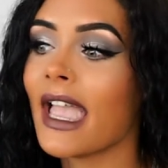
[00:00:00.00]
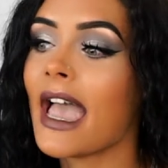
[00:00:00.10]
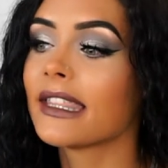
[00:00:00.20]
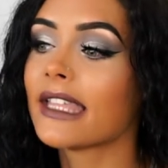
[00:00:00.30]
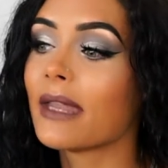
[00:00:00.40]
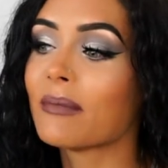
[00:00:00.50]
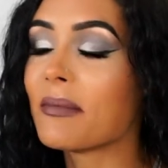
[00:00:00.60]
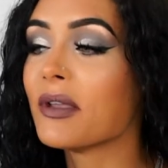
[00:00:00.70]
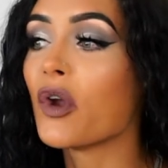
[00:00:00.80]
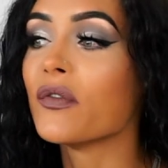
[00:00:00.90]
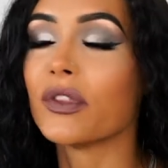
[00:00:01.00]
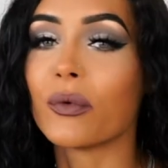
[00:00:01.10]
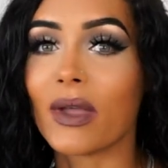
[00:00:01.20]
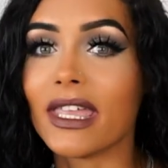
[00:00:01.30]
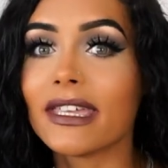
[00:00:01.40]
and then maybe over the
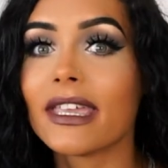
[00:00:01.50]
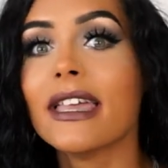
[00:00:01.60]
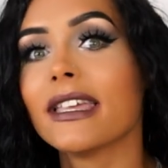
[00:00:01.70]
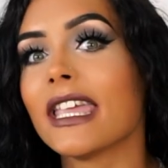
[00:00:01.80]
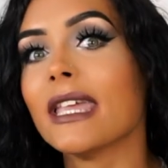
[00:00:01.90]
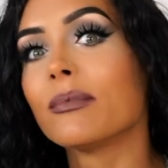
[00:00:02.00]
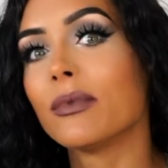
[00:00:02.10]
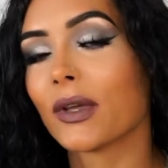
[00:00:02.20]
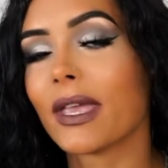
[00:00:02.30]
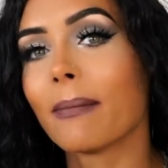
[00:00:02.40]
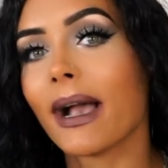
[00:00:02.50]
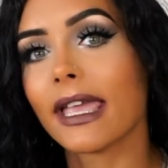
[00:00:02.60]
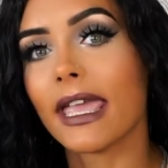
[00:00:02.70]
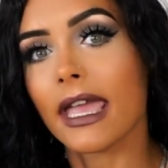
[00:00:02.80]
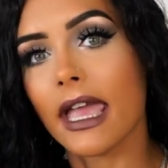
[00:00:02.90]
week keep looking back
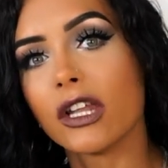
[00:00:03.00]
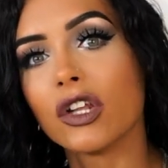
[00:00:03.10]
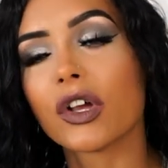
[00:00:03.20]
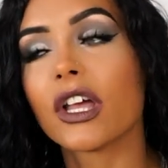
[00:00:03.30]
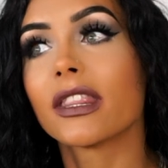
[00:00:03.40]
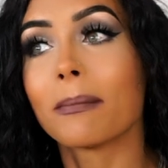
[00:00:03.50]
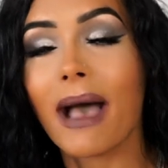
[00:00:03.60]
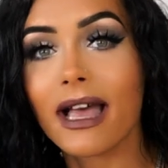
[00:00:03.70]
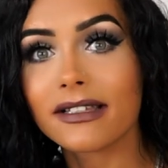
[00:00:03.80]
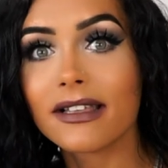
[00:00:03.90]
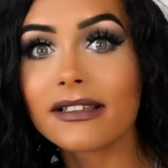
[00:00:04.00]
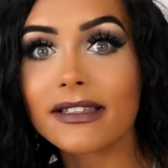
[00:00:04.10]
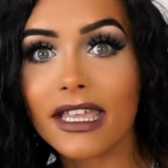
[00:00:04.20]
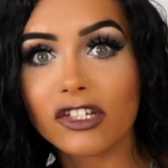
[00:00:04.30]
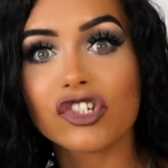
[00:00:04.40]
at it and look at the patterns
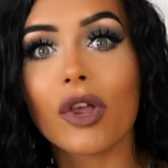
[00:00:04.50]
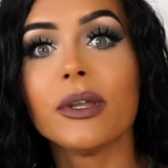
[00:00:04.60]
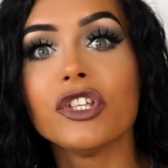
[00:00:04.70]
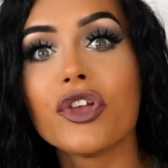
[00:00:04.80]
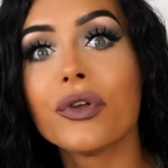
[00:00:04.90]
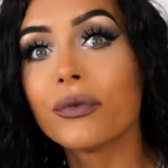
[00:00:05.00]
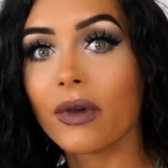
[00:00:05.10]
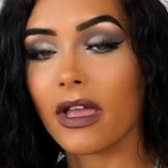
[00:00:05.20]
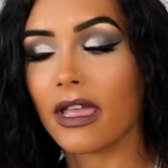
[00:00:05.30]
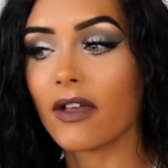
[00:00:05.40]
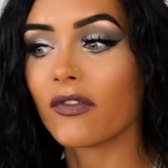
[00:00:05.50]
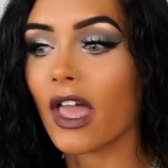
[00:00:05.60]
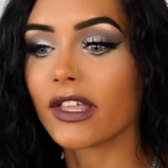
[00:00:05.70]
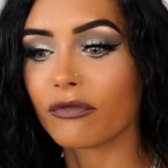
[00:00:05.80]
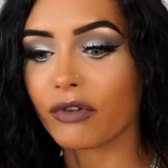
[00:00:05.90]
that it's showing you of
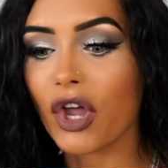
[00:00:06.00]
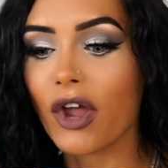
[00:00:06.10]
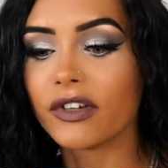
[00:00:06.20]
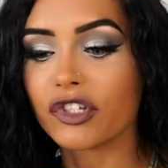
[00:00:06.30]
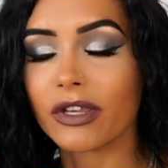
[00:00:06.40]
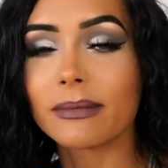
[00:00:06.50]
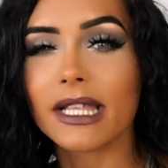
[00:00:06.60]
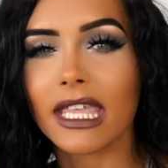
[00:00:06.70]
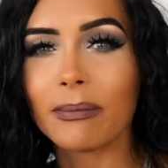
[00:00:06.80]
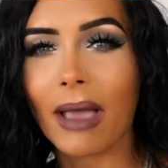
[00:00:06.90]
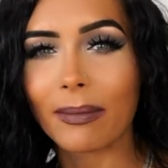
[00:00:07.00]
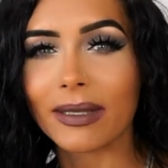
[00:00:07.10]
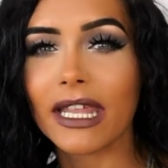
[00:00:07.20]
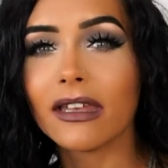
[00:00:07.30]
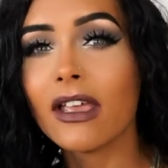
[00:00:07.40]
like the recurring dreams that keep
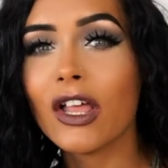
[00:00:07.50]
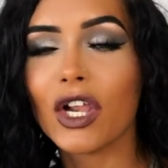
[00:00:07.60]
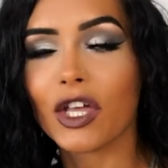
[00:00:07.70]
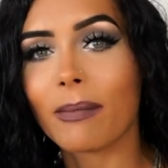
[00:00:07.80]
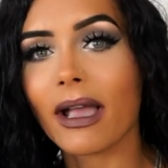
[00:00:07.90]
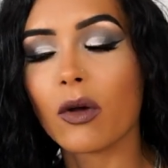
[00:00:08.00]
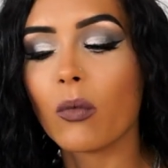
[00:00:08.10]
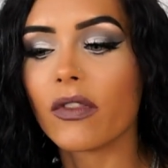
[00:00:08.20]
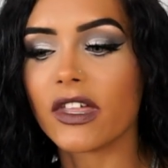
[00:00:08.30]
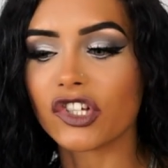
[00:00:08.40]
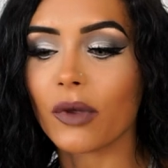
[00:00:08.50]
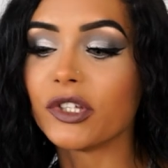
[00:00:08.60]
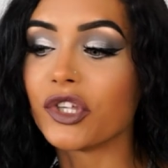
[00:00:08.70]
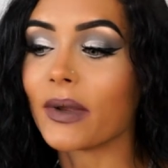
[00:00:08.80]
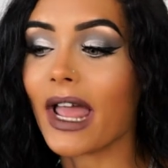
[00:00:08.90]
happening look back at what they're showing
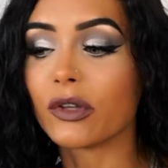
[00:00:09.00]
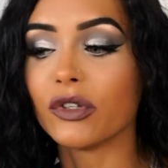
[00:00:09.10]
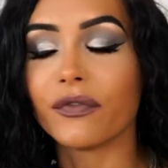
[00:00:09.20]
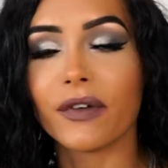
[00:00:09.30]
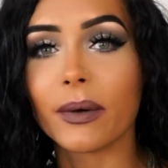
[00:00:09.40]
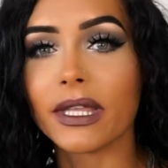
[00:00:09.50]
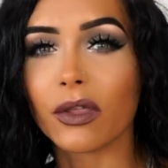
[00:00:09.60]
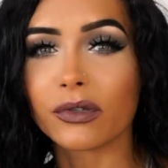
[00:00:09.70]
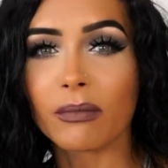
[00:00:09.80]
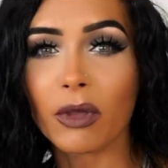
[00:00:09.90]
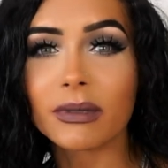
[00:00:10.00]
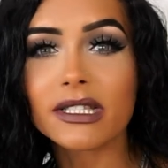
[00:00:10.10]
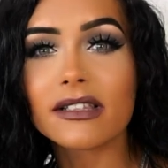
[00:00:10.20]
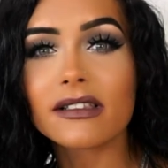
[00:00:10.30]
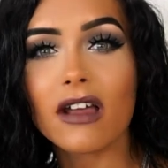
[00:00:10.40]
you and how you felt in those
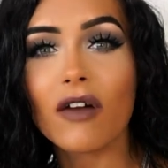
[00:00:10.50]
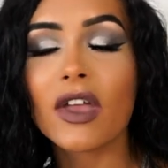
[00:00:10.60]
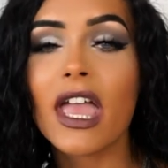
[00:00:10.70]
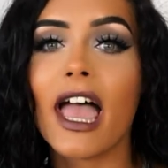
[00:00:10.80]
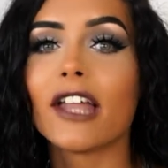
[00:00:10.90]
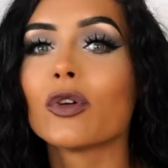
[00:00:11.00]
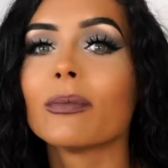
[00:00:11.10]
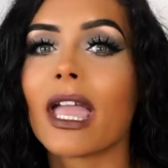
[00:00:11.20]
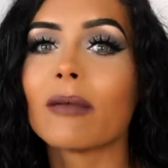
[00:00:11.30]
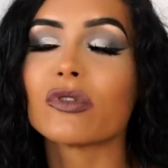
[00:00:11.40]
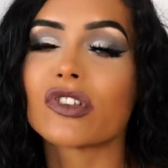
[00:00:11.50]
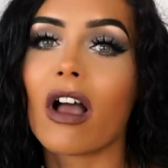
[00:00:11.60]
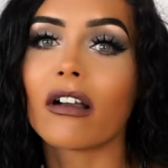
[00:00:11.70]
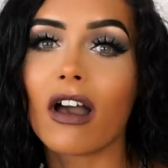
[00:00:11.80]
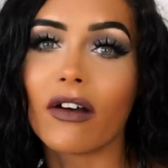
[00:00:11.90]
moments and stuff and you'll be able to
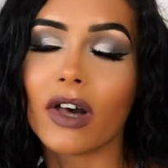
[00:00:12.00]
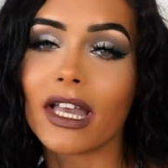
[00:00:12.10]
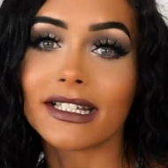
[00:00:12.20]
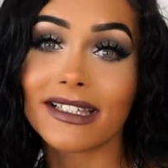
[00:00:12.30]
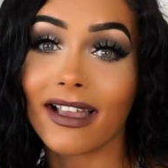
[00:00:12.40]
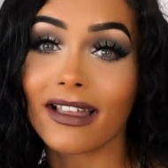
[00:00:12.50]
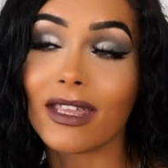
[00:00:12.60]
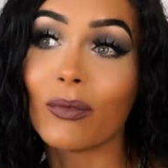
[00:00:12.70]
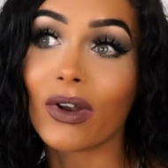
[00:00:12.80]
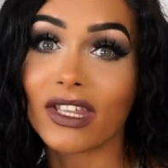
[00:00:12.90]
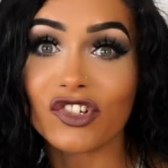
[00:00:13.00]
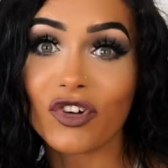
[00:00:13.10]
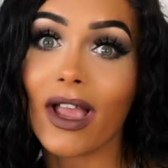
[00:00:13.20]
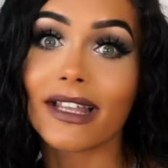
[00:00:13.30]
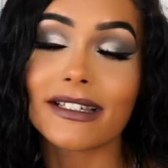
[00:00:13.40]
uncover exactly what it's trying